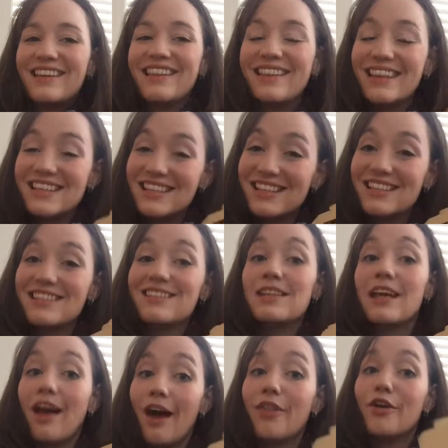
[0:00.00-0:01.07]
This is
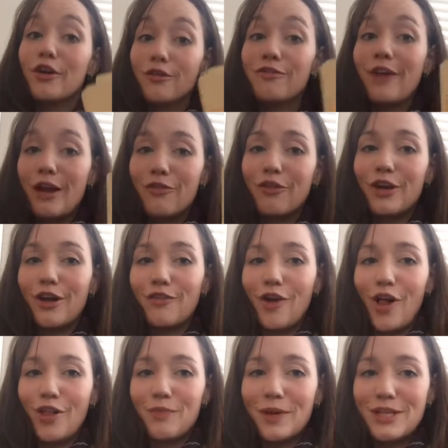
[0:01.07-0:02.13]
the other favorite of
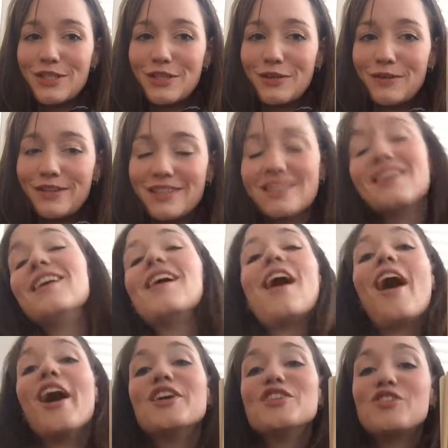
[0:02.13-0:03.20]
all of my students.
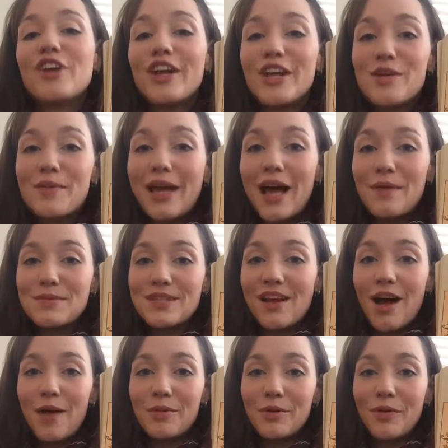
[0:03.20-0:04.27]
Australia becomes a
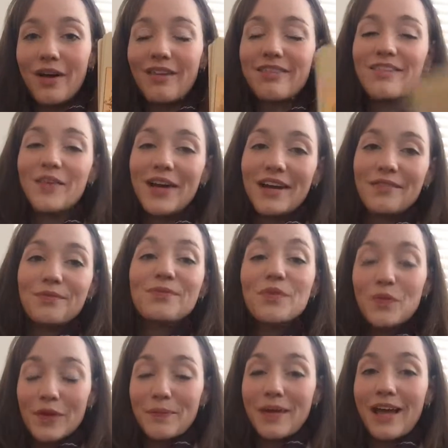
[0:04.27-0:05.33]
Commonwealth. Wow,
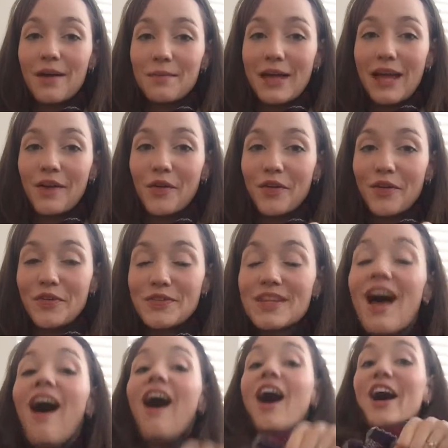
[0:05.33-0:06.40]
we become kangaroos.
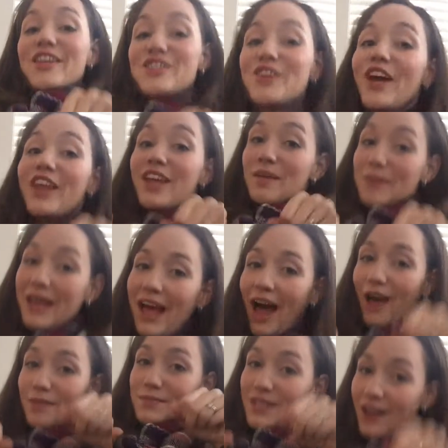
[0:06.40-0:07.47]
Australia
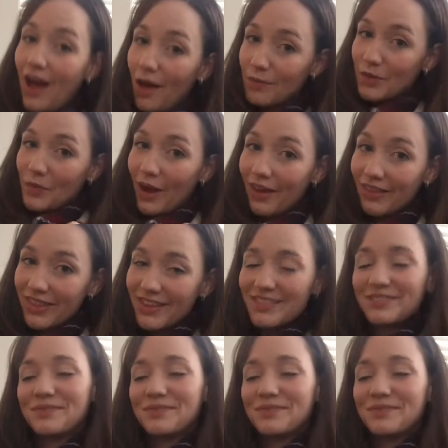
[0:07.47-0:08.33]
becomes a Commonwealth.